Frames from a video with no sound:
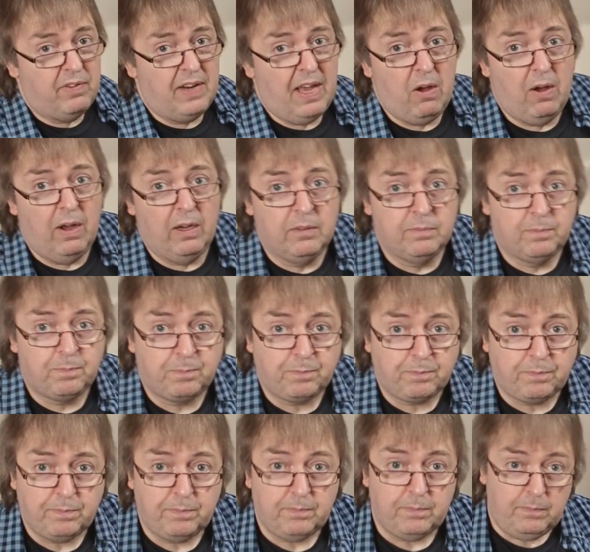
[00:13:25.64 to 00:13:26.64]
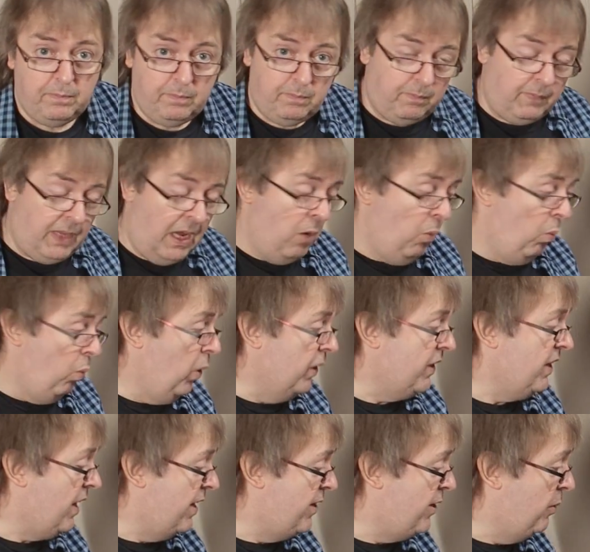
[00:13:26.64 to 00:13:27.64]
flower. What
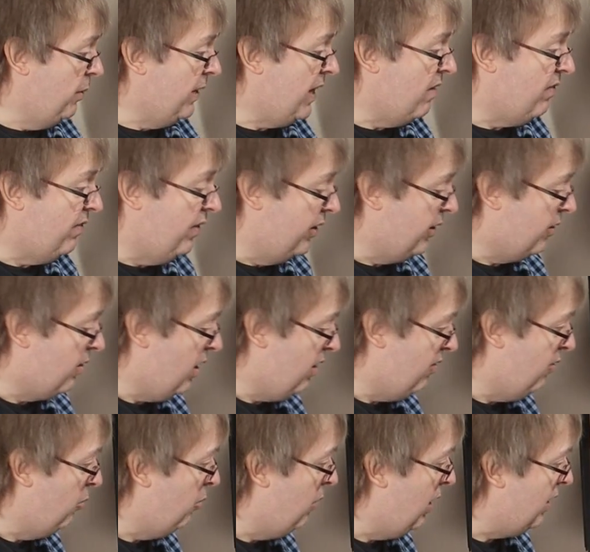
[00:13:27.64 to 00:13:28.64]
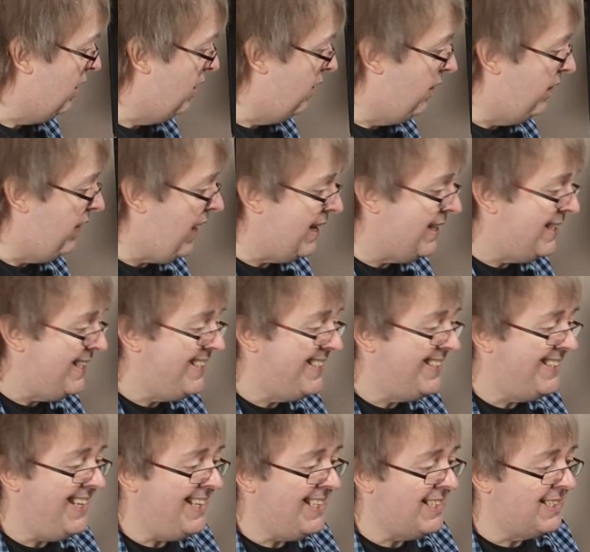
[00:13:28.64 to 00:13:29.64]
did I do with that photograph? Well, that
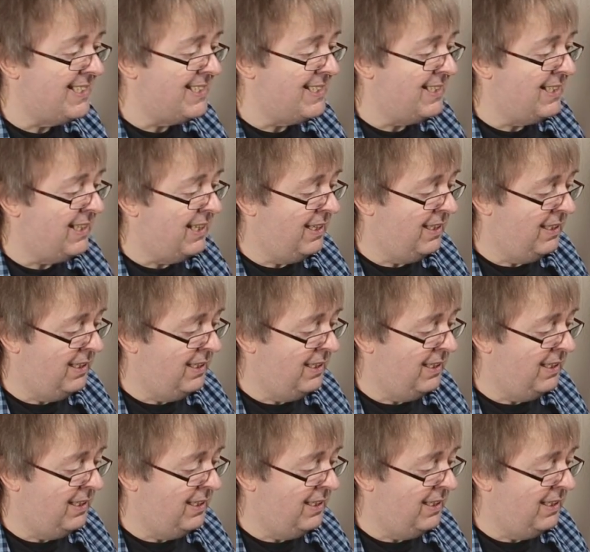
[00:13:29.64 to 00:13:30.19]
is this.